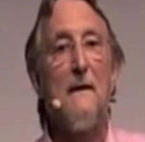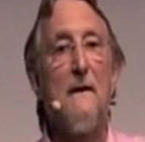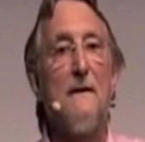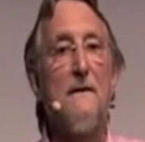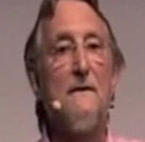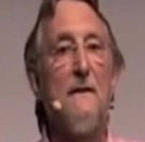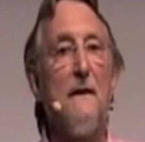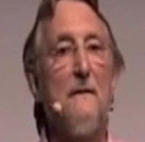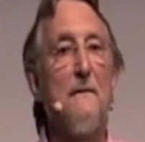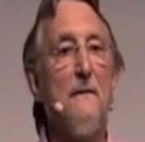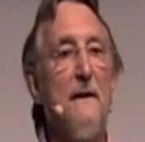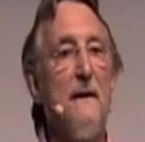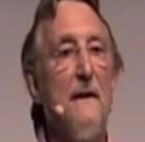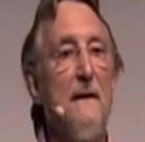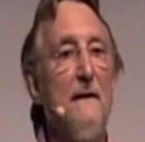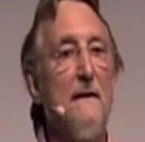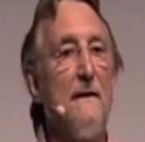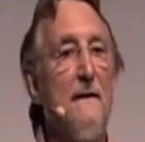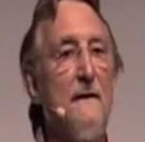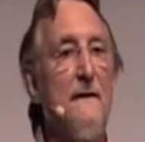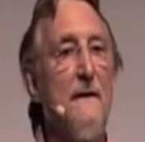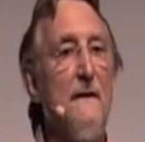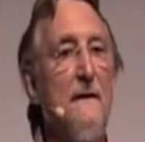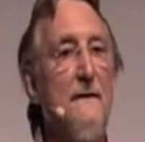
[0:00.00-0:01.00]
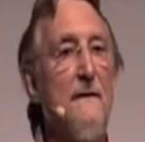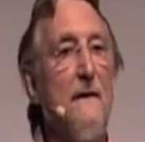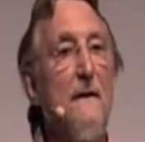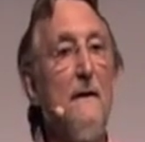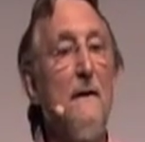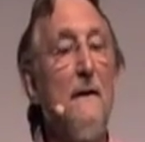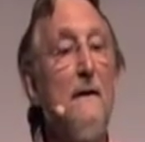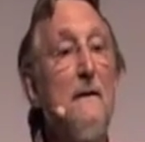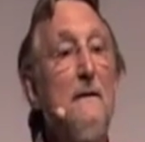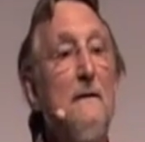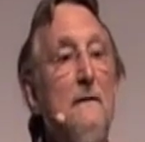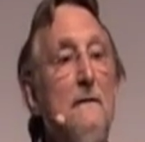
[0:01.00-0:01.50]
somebody else says,
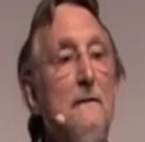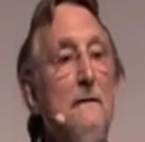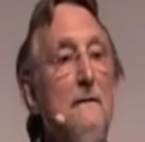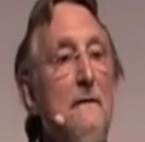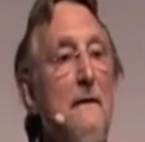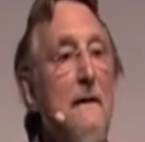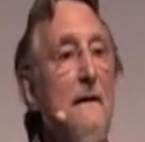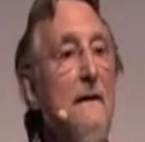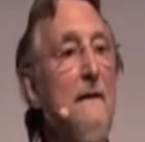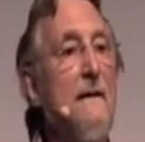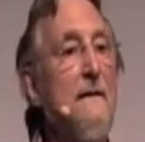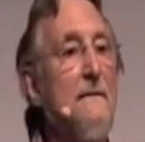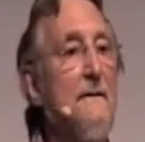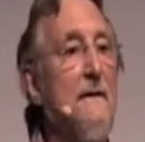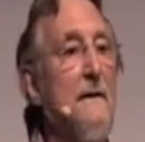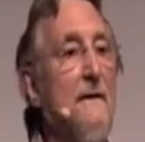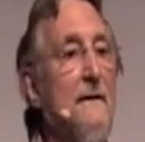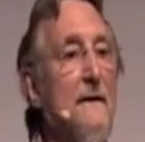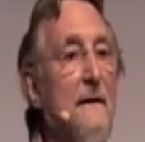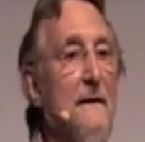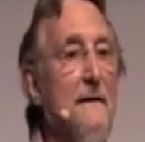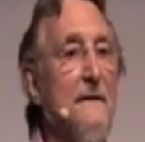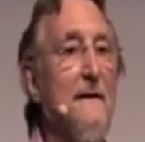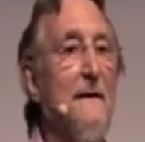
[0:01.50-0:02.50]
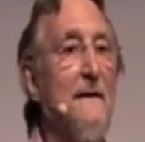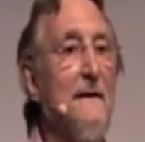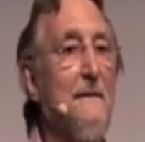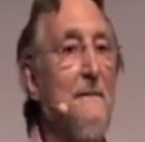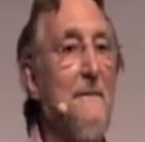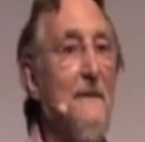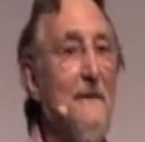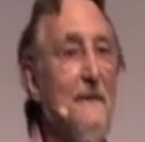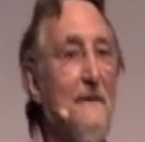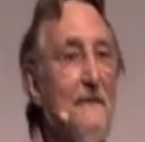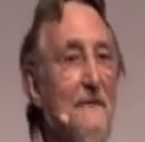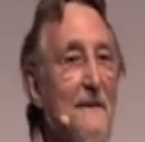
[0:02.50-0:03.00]
oh, I've got an
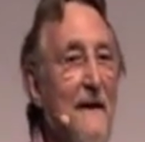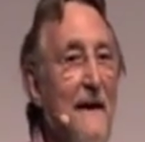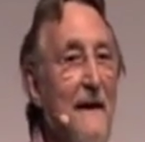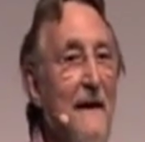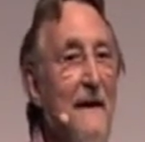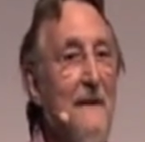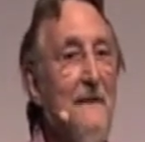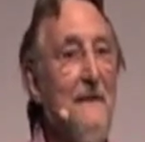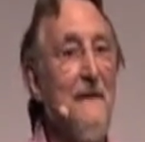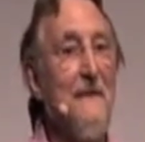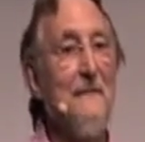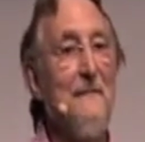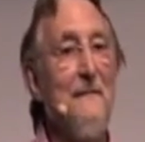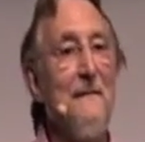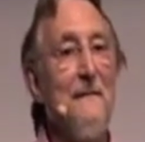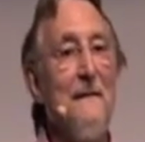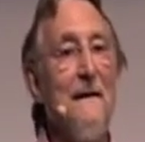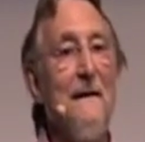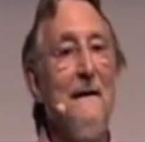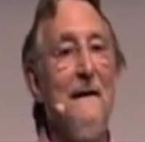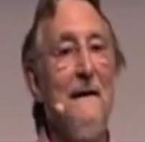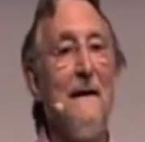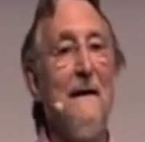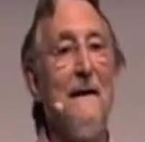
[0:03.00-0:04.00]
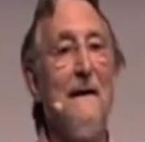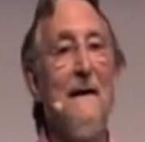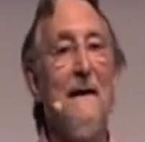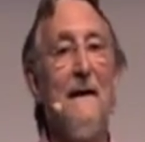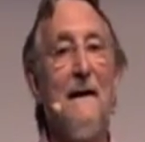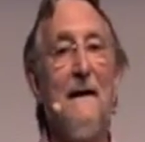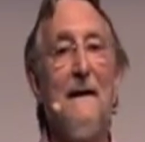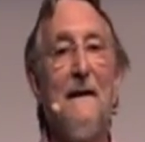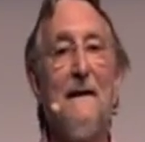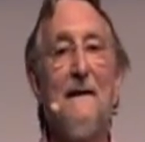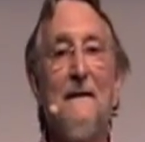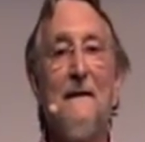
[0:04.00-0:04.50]
example of that,
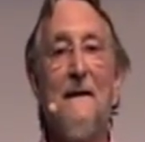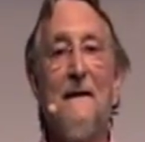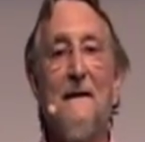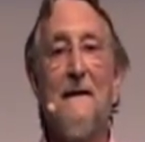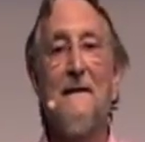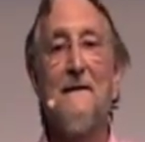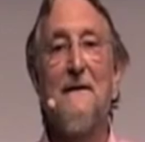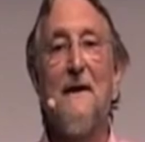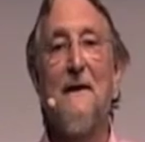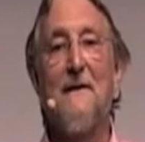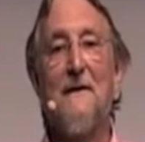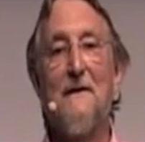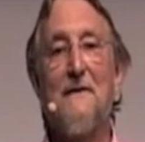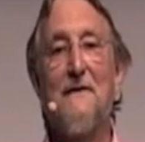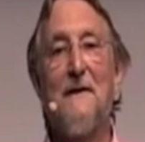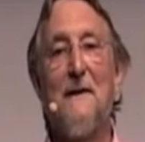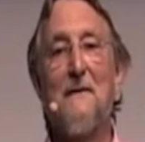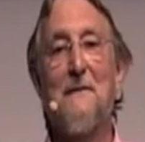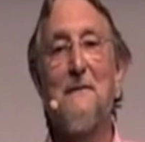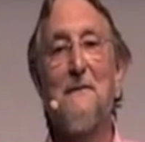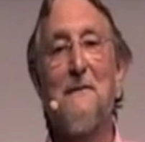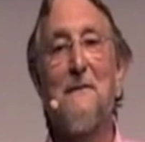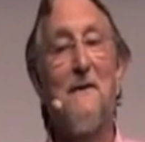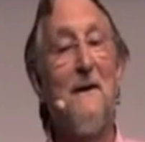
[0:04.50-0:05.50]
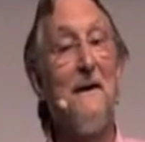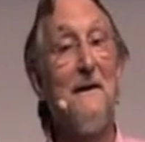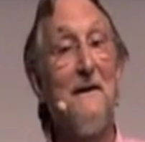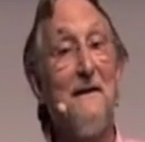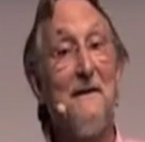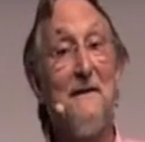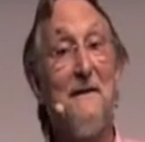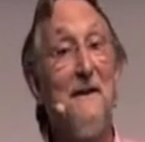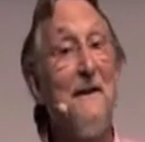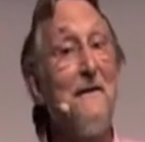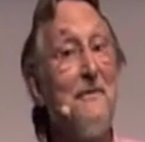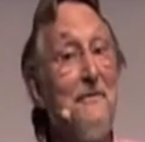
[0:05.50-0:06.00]
and tells some
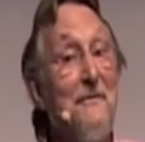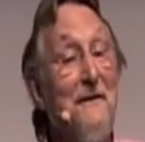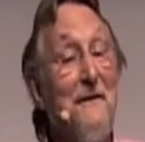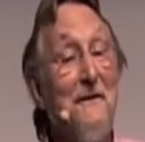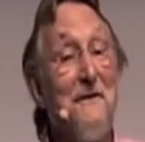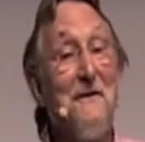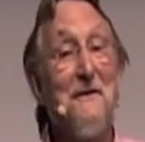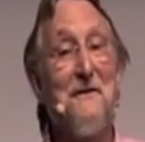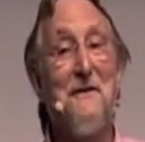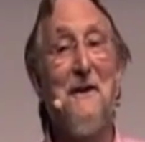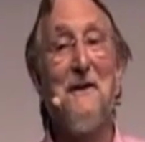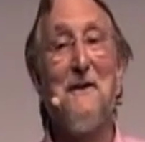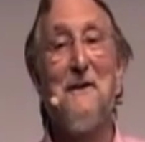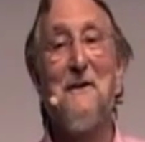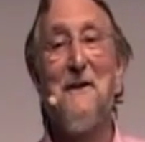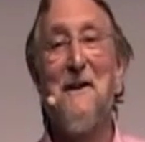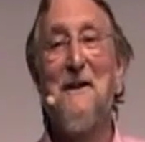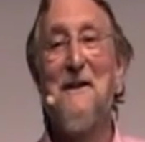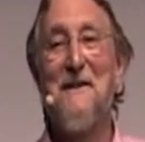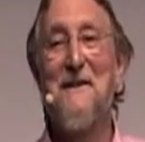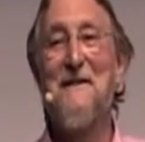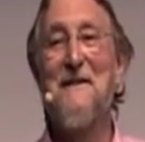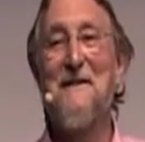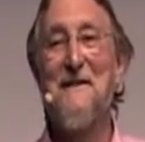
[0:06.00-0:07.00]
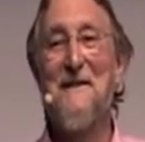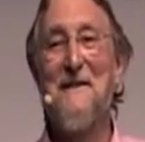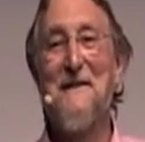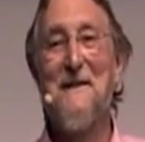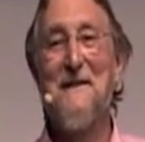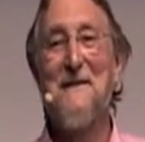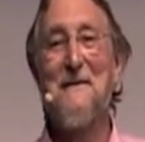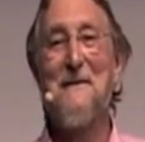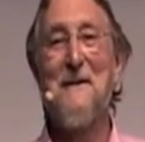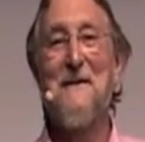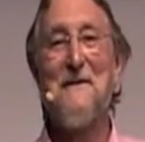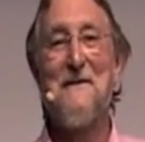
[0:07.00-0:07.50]
quite different joke,
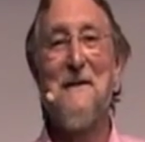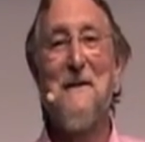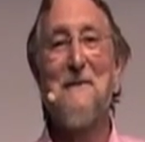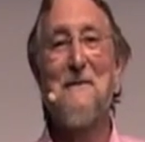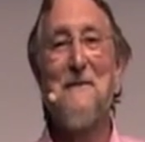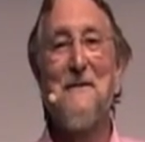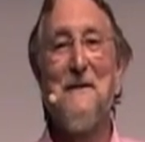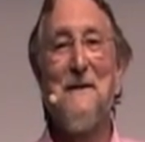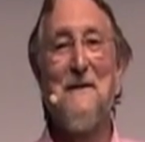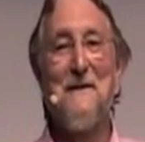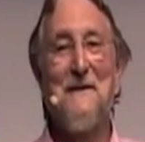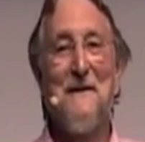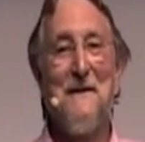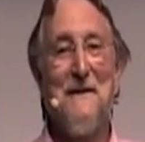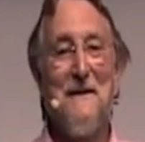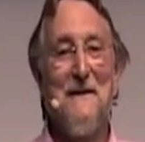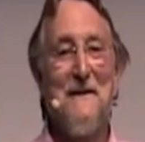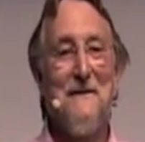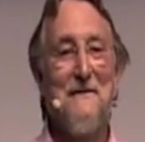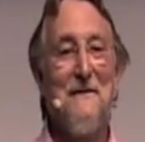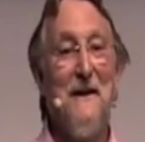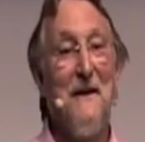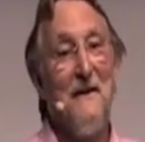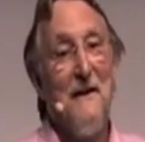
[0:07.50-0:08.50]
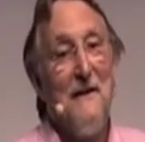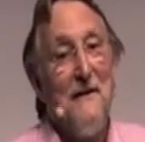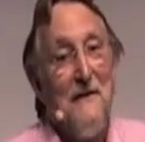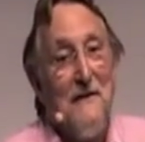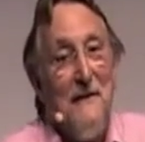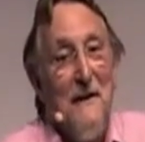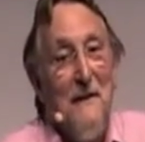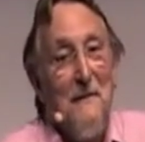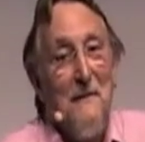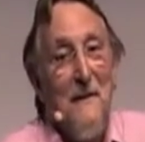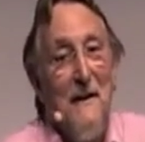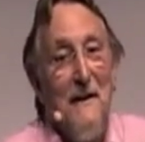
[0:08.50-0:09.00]
but something very
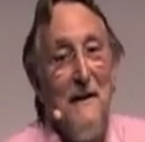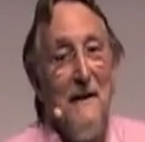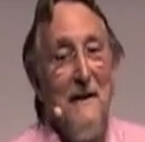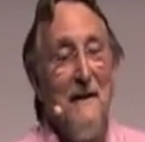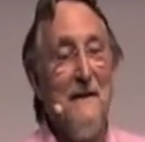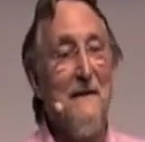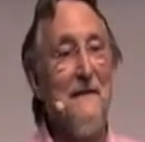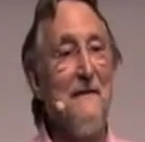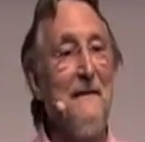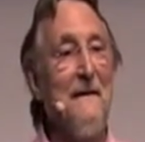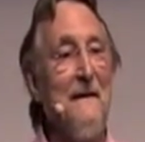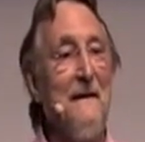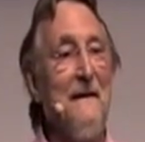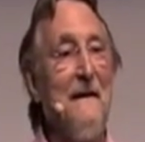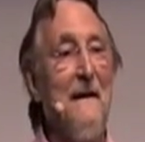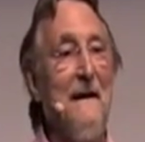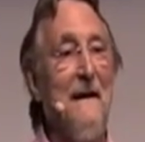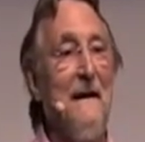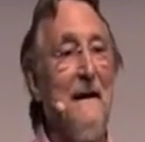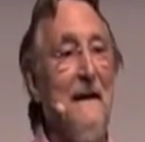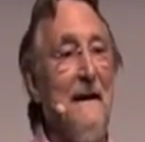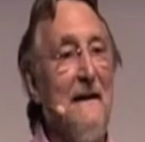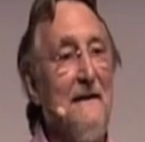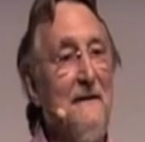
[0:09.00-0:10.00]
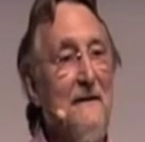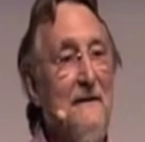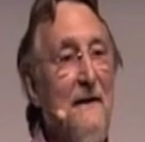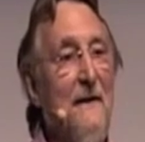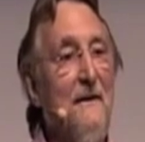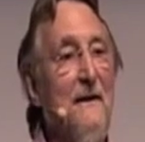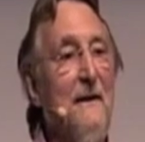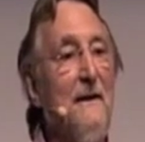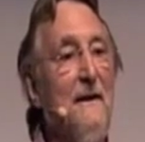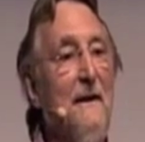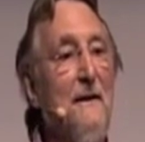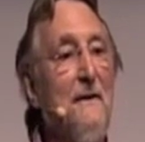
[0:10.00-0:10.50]
similar, and so
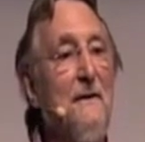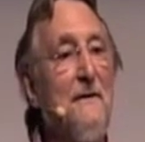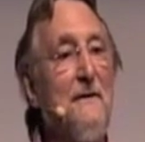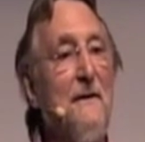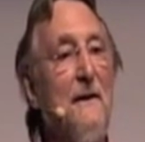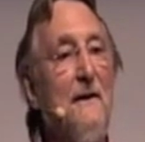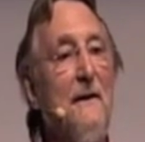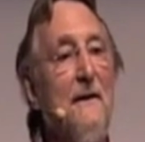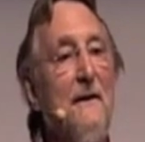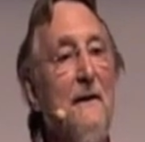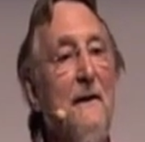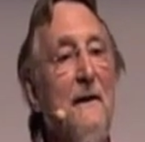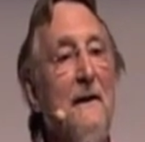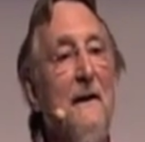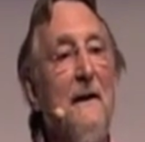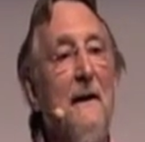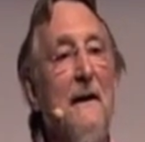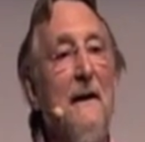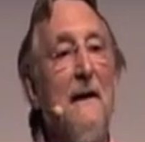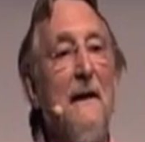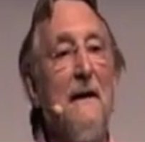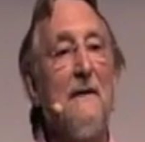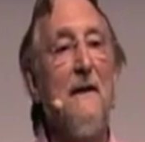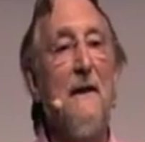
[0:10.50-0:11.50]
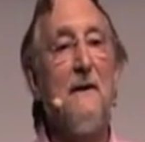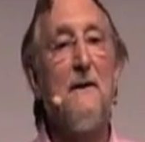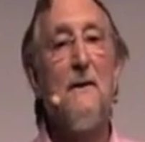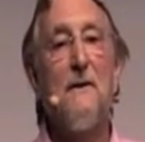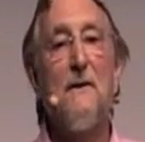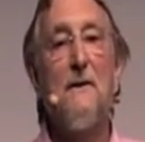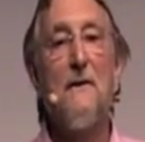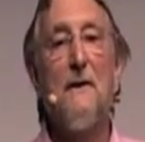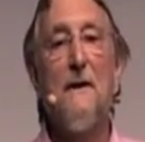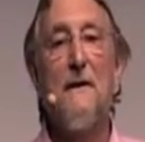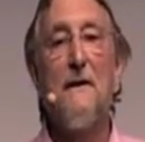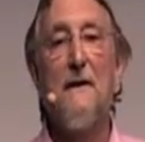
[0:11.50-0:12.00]
it goes on. And they
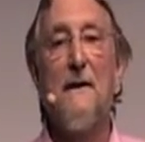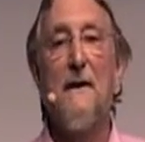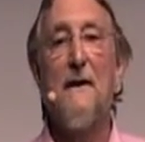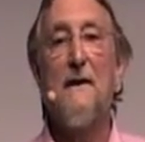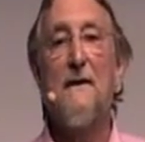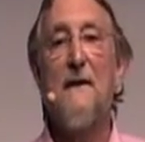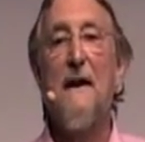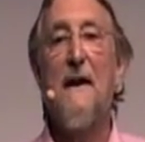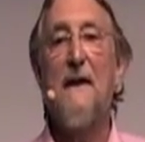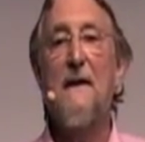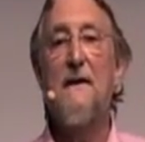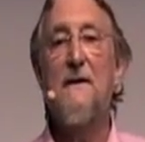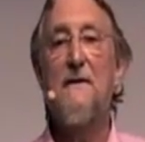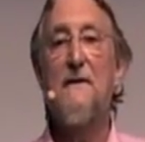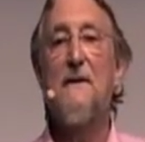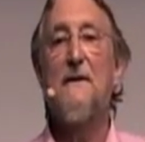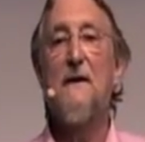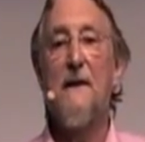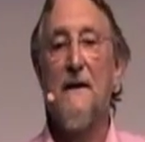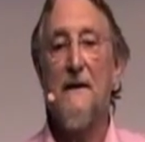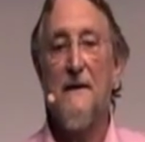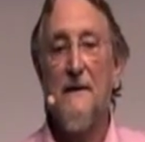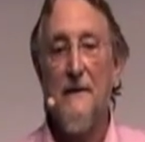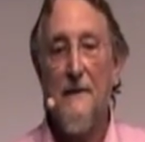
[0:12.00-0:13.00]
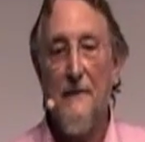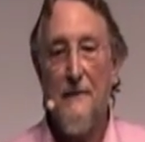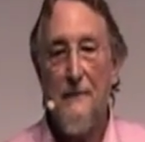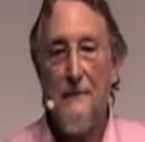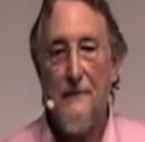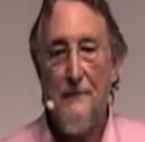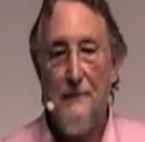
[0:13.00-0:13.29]
call it occasioning.